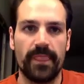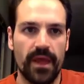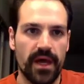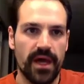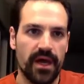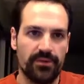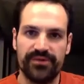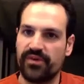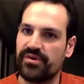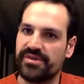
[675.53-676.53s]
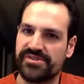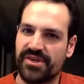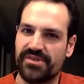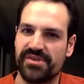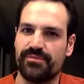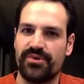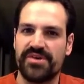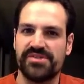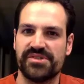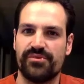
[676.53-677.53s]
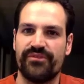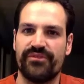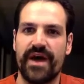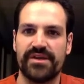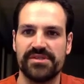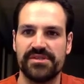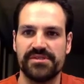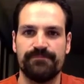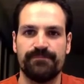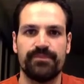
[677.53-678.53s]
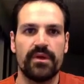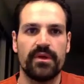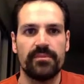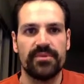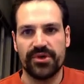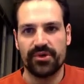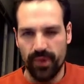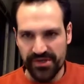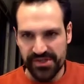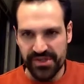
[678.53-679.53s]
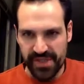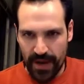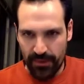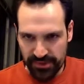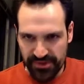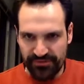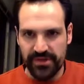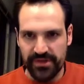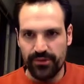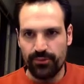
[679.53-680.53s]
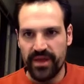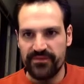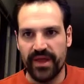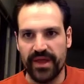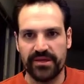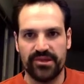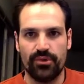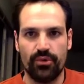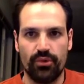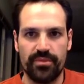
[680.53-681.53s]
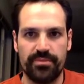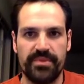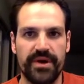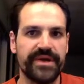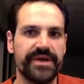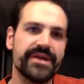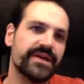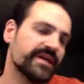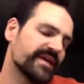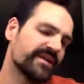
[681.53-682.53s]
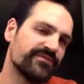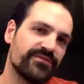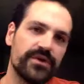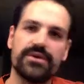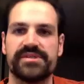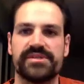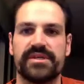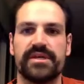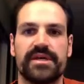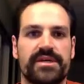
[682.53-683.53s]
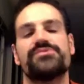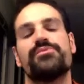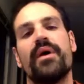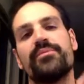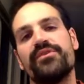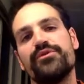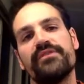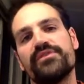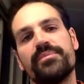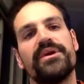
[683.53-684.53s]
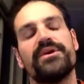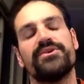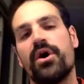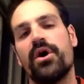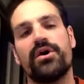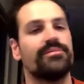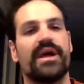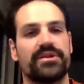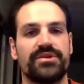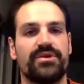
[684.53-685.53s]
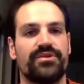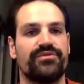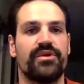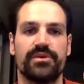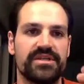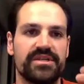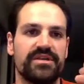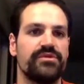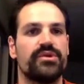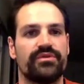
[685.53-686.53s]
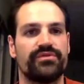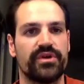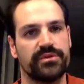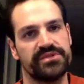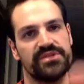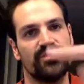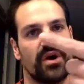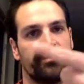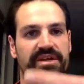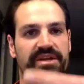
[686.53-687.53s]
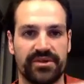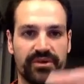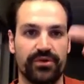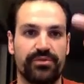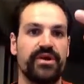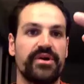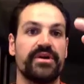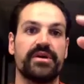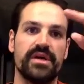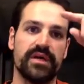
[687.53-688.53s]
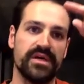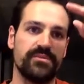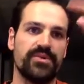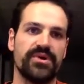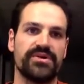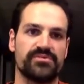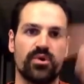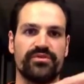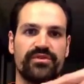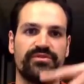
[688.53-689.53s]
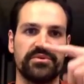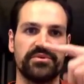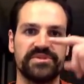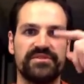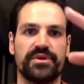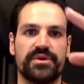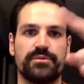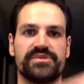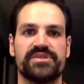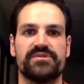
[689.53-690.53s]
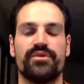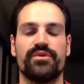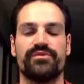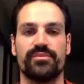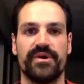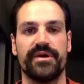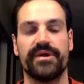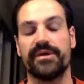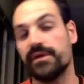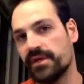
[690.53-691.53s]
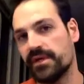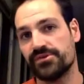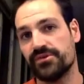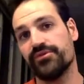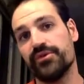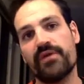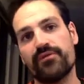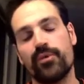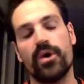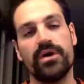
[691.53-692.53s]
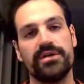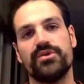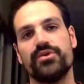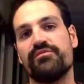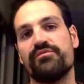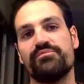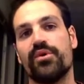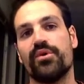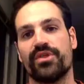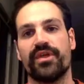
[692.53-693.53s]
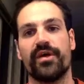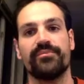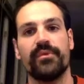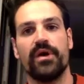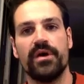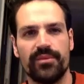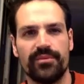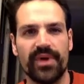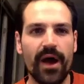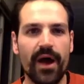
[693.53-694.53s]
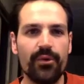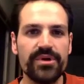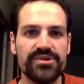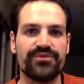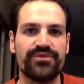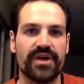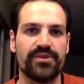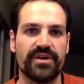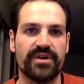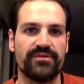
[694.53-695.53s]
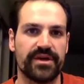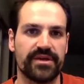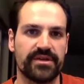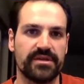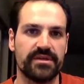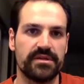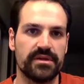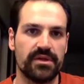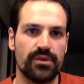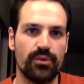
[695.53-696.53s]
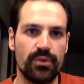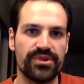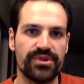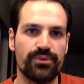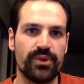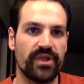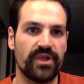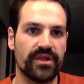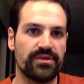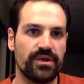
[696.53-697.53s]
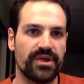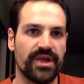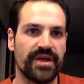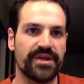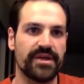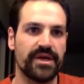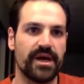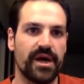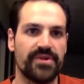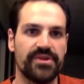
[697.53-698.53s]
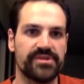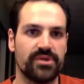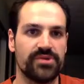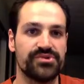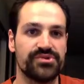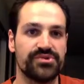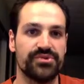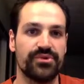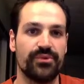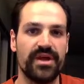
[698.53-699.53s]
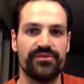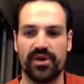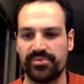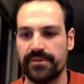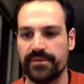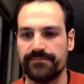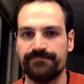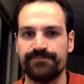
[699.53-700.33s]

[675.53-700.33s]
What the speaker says: We've already discussed compressions and rarefactions. But the question is, how would you find the wavelength or period and frequency? Because remember, if you have the period, you automatically know the frequency. If you know the frequency, you automatically know the period. Period is 1 over frequency. Frequency is 1 over period. So if you have one, you have both of them. But how would you find the wavelength? What would the wavelength look like on this longitudinal wave up here?